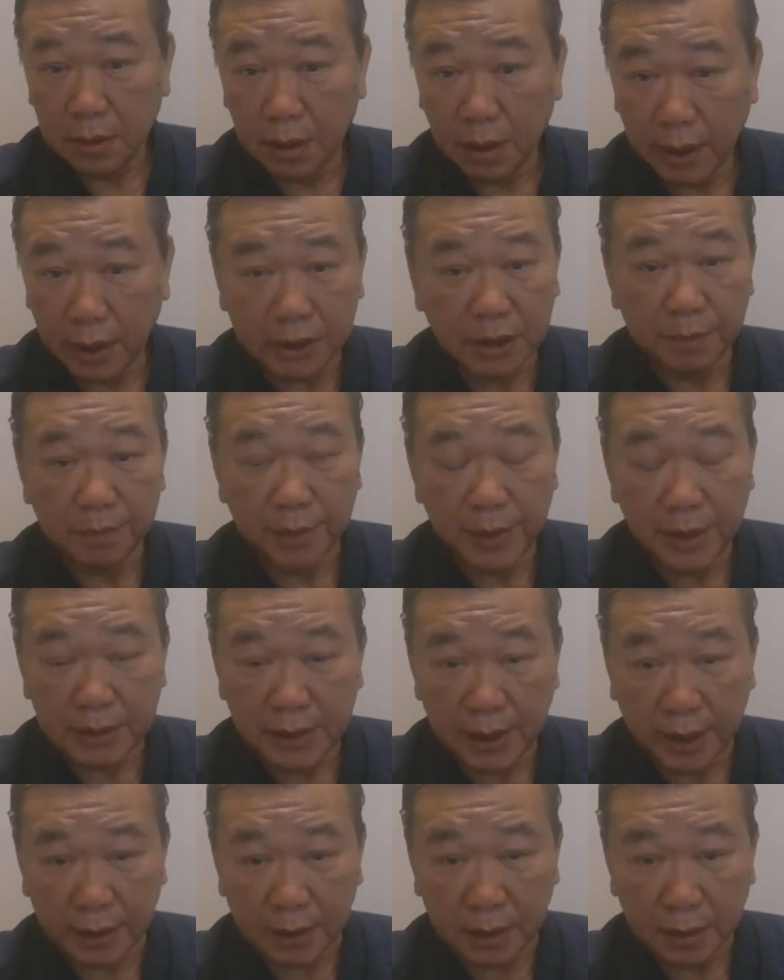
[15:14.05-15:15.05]
As simple as
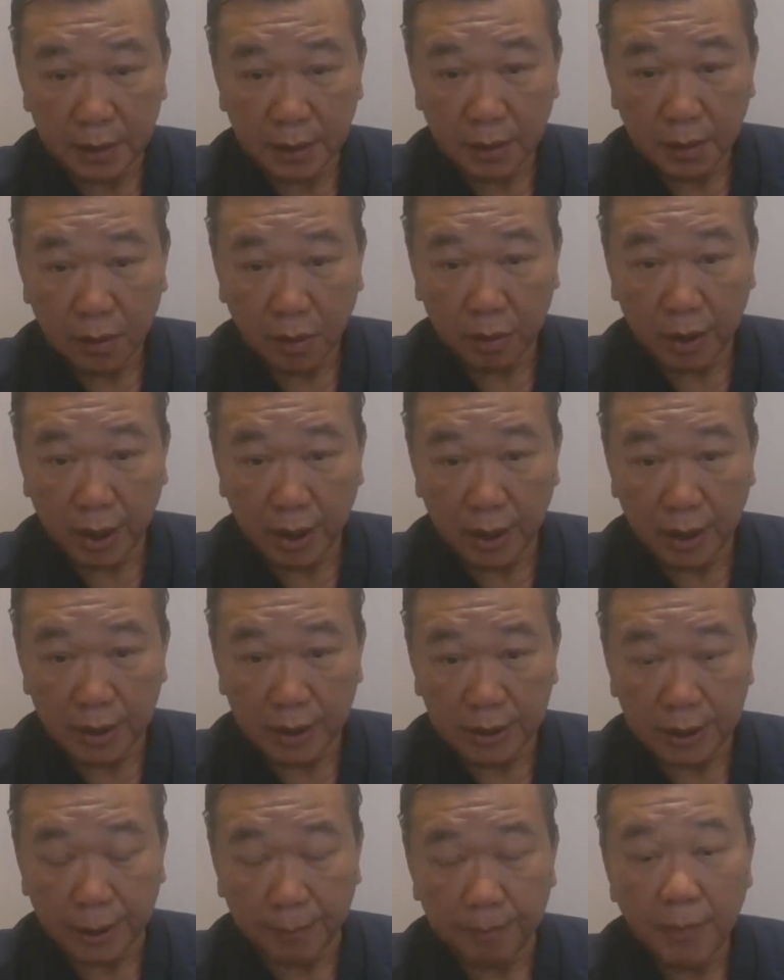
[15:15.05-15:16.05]
that. Okay,
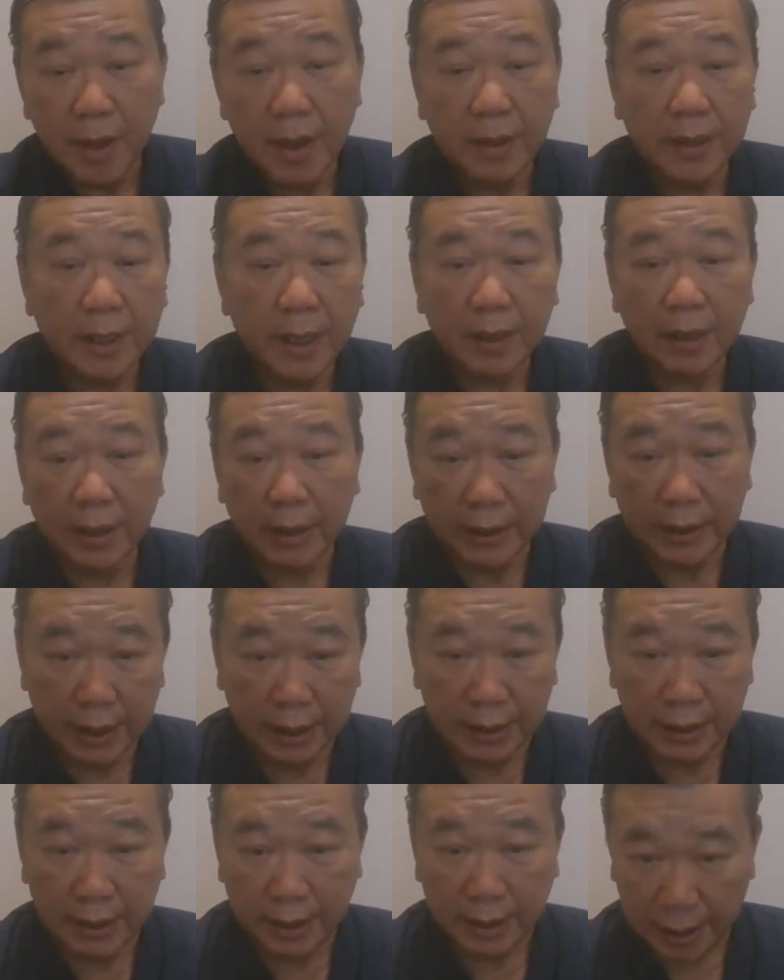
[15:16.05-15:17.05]
this thing. Then
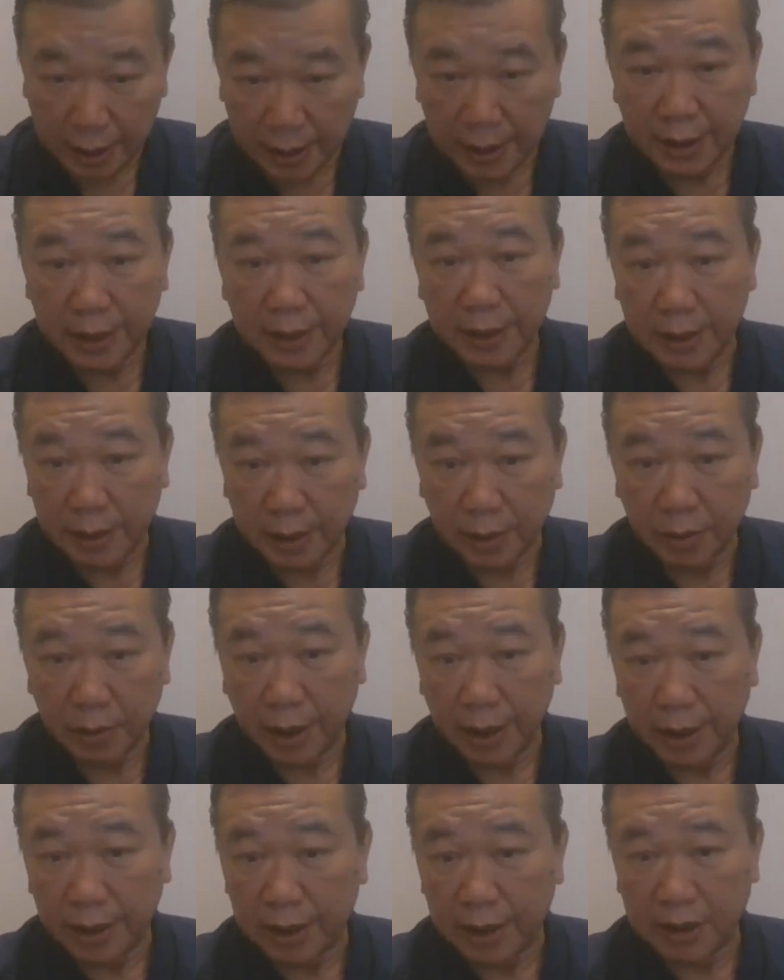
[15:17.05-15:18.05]
in India,
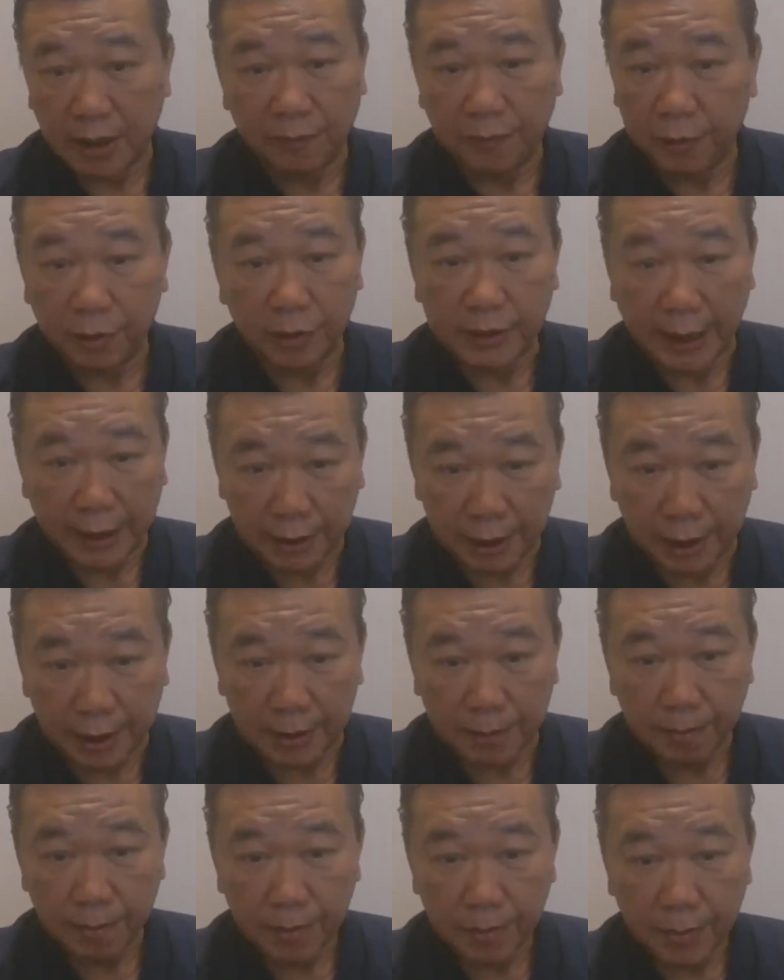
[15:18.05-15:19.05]
okay, there's a few scientists.
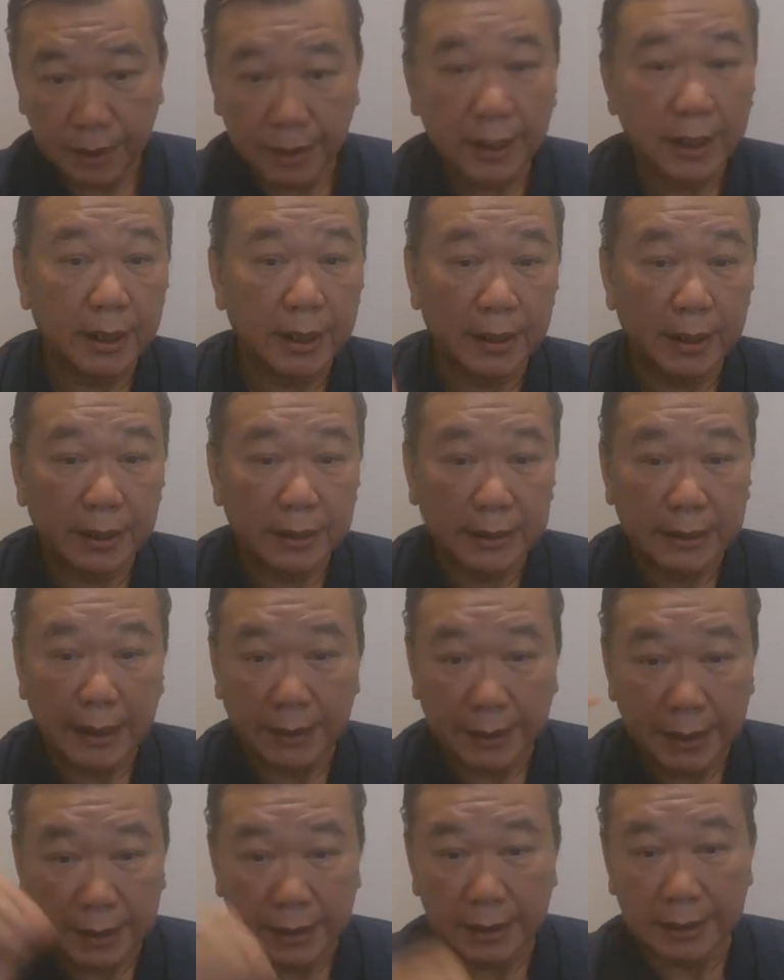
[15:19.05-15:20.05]
They
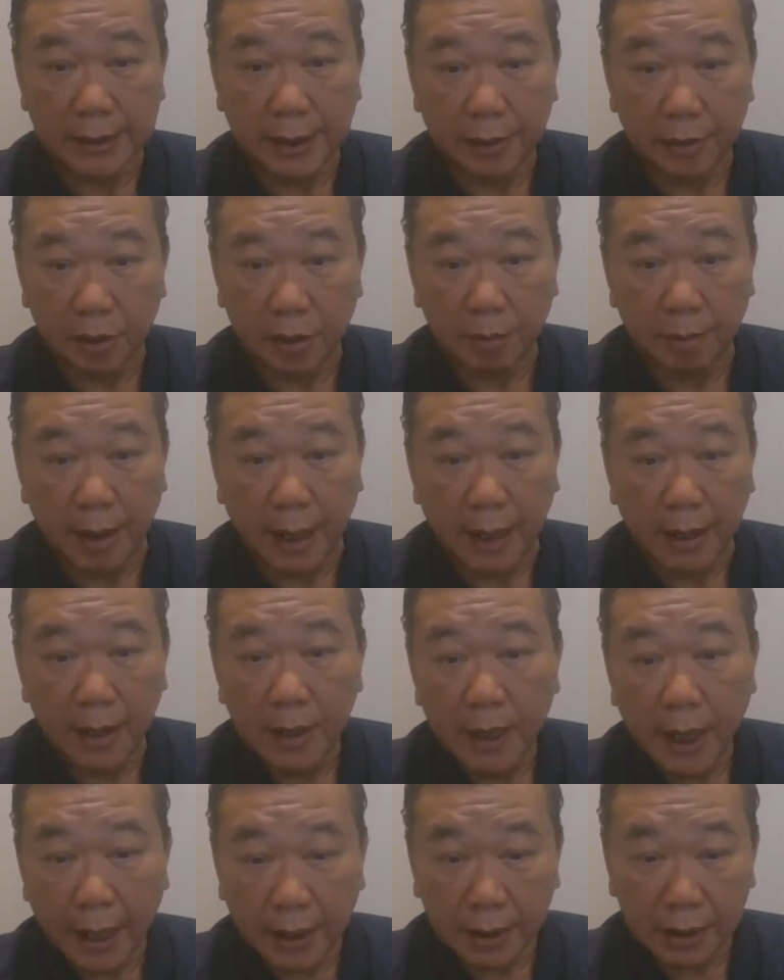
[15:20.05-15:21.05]
study this Ganotherapy,
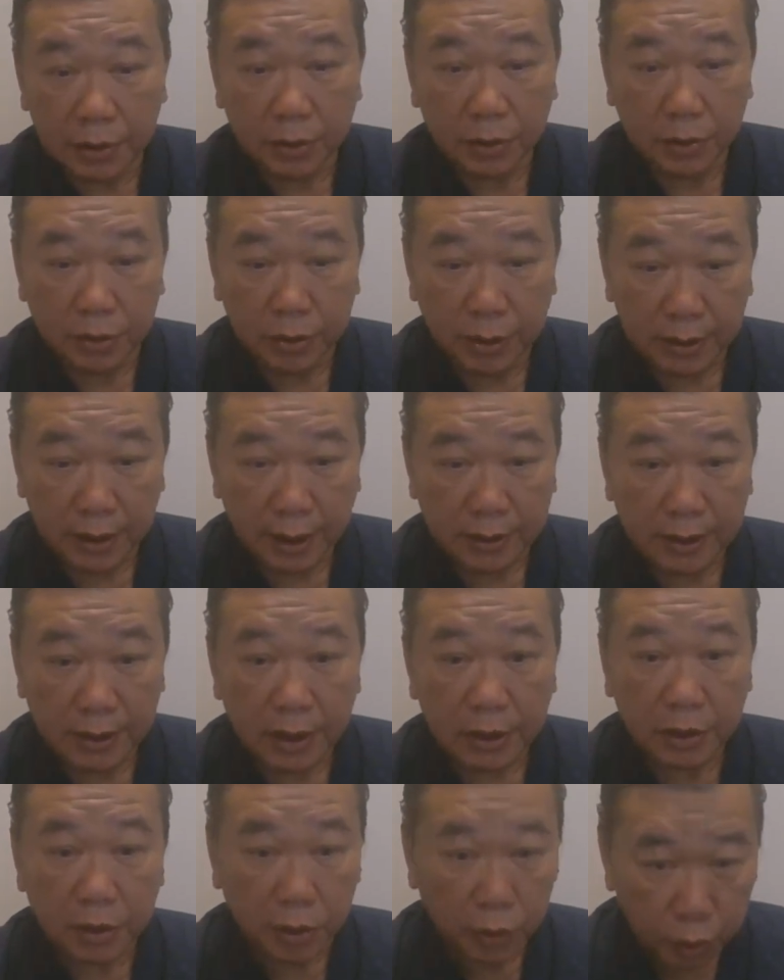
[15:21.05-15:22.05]
and they say
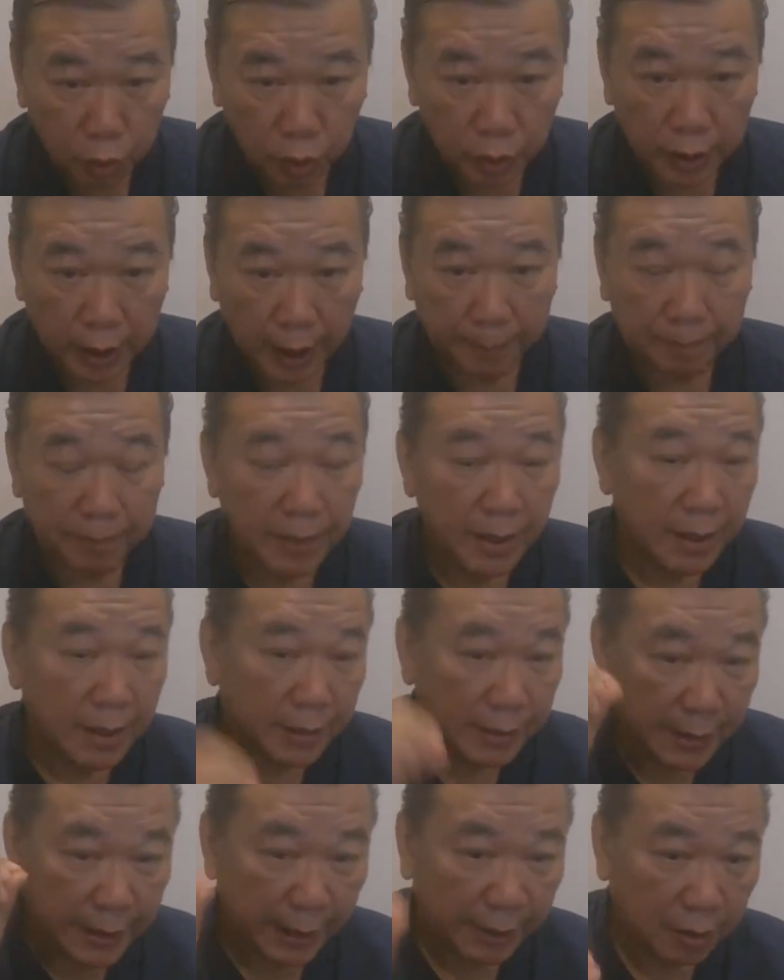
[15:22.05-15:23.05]
it's true that
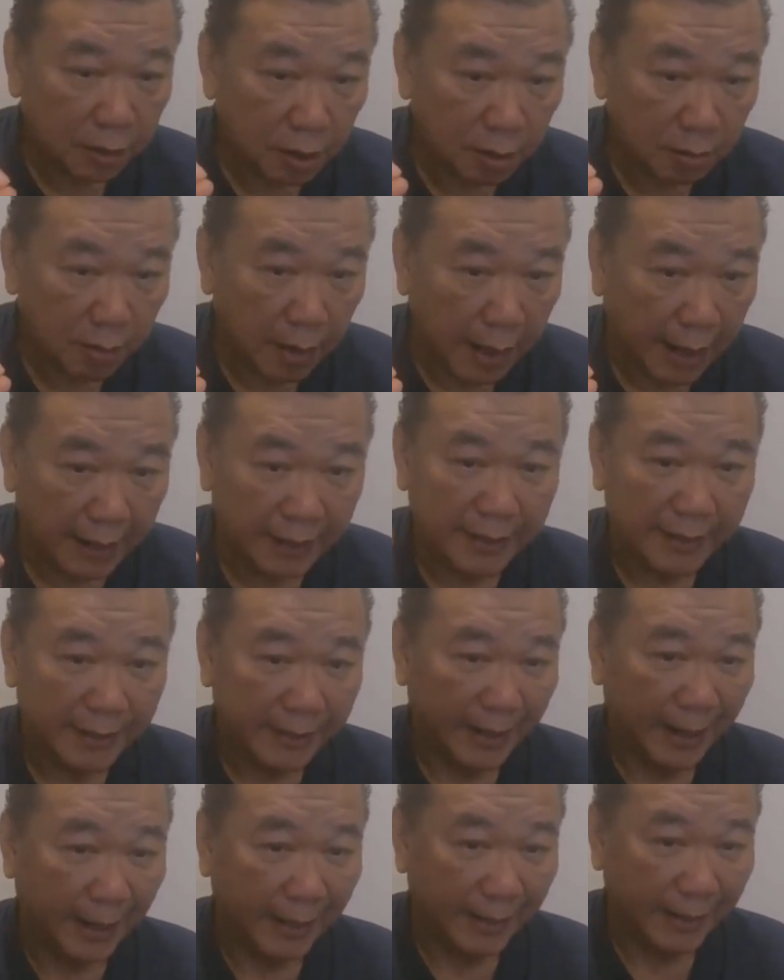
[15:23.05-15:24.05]
Ganotherapy
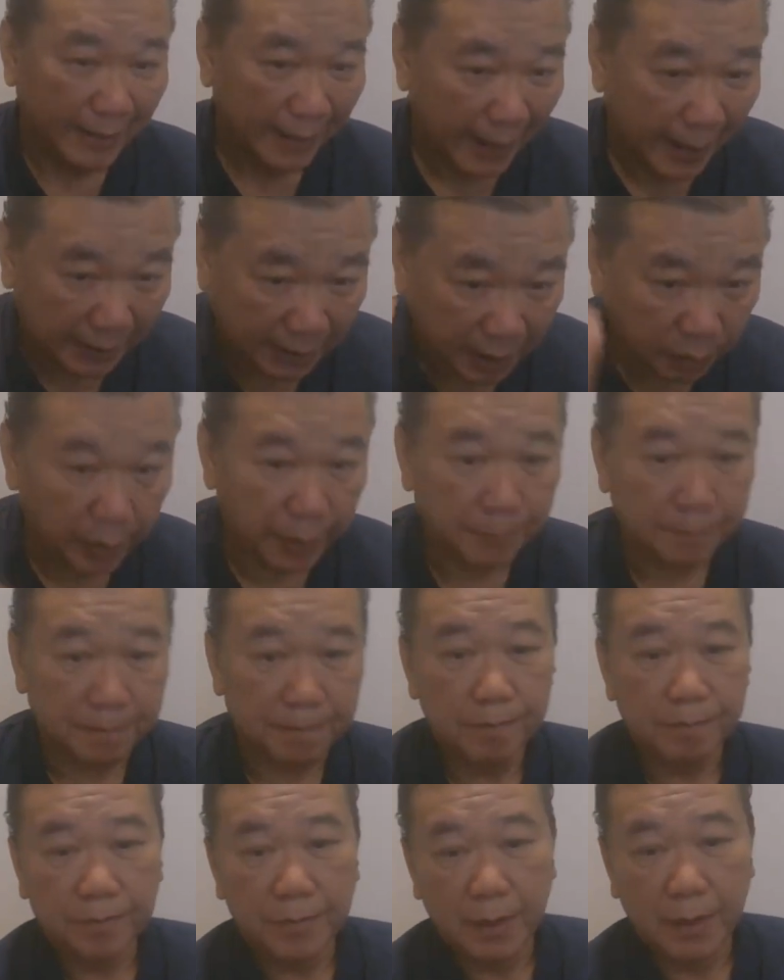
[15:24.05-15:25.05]
can activate
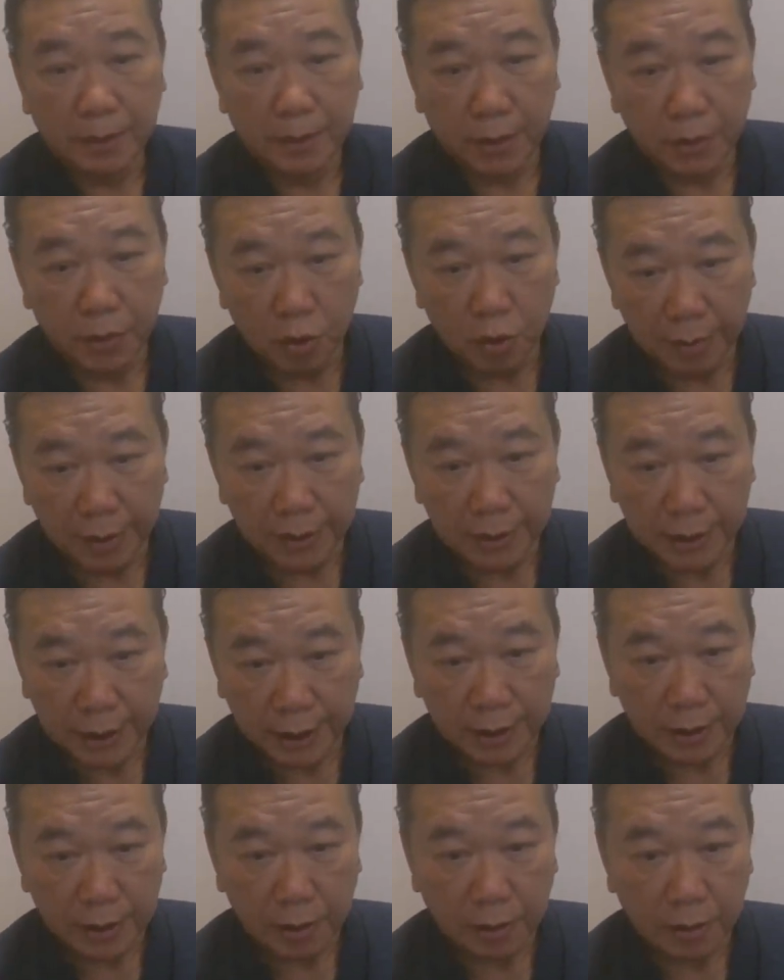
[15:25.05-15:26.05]
the domain
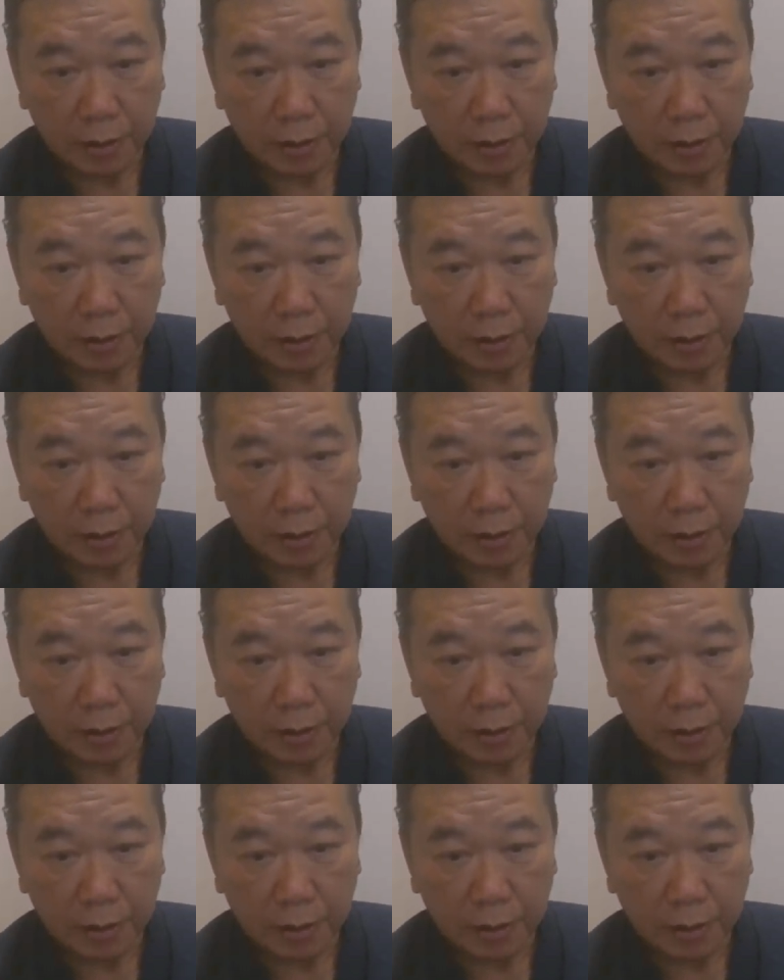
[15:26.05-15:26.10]
genes.